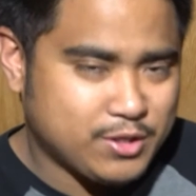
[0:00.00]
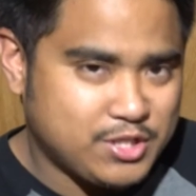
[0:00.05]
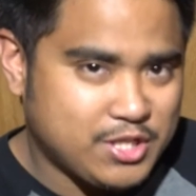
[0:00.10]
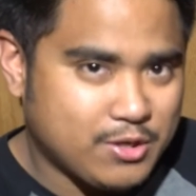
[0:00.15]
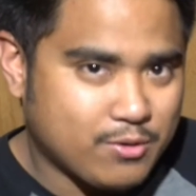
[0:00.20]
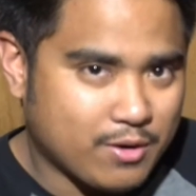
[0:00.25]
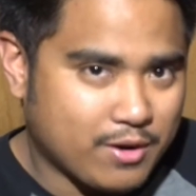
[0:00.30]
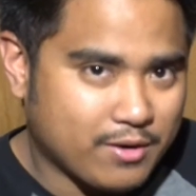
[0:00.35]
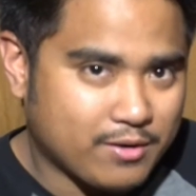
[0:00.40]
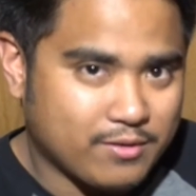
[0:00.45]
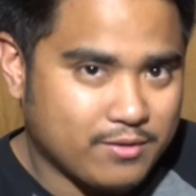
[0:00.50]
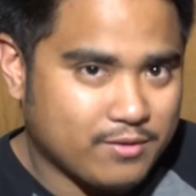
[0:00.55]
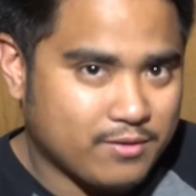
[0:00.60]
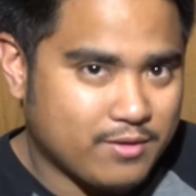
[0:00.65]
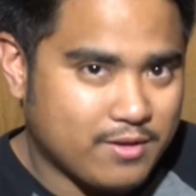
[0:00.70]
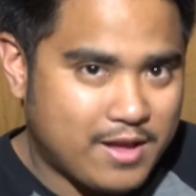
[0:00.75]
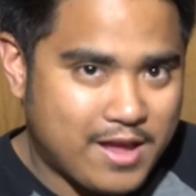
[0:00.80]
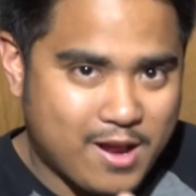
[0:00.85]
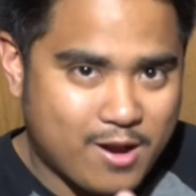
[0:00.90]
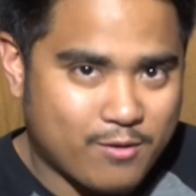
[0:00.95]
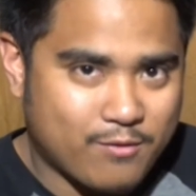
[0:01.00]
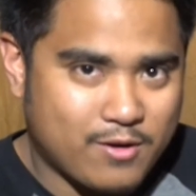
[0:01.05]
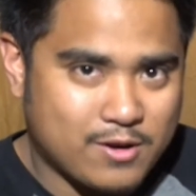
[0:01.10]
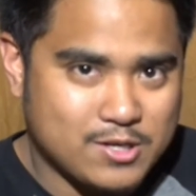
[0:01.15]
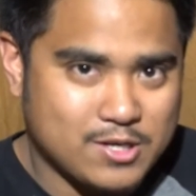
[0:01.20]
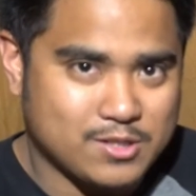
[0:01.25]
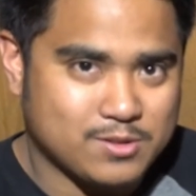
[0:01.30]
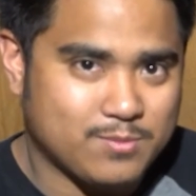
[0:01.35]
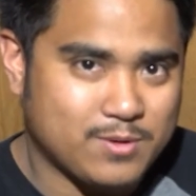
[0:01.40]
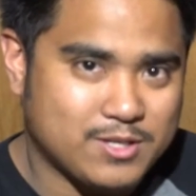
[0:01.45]
a secret. AR5
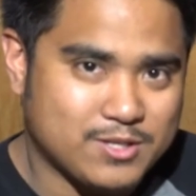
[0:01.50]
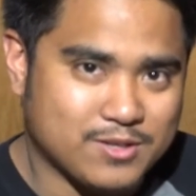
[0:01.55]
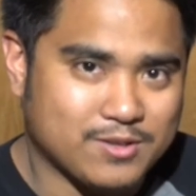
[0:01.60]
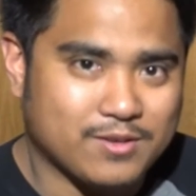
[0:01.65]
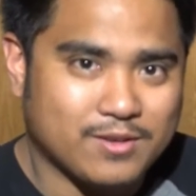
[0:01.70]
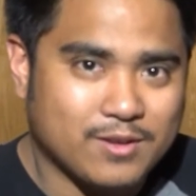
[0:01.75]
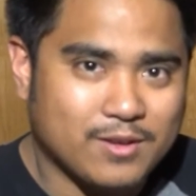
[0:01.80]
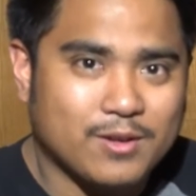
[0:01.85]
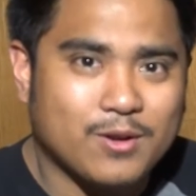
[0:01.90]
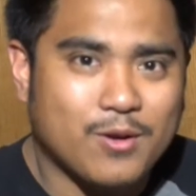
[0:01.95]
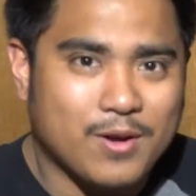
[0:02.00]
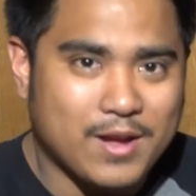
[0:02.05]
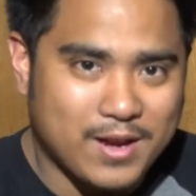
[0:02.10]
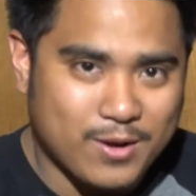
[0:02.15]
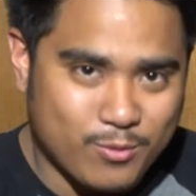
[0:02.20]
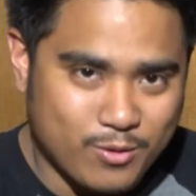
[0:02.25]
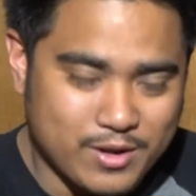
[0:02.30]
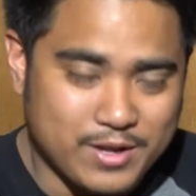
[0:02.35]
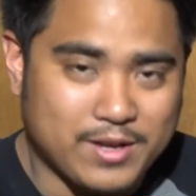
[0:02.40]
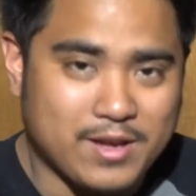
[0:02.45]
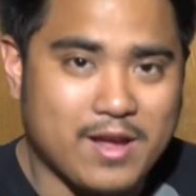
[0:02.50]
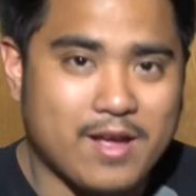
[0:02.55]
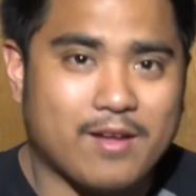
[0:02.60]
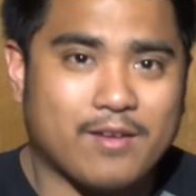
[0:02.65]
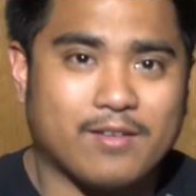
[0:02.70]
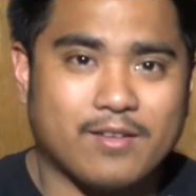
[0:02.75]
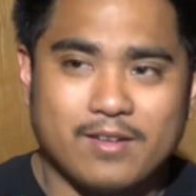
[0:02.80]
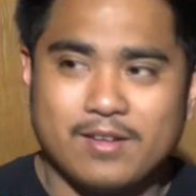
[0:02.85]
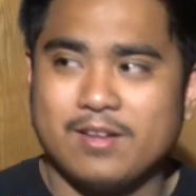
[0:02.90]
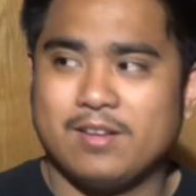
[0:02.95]
transmission. Go get it while you can.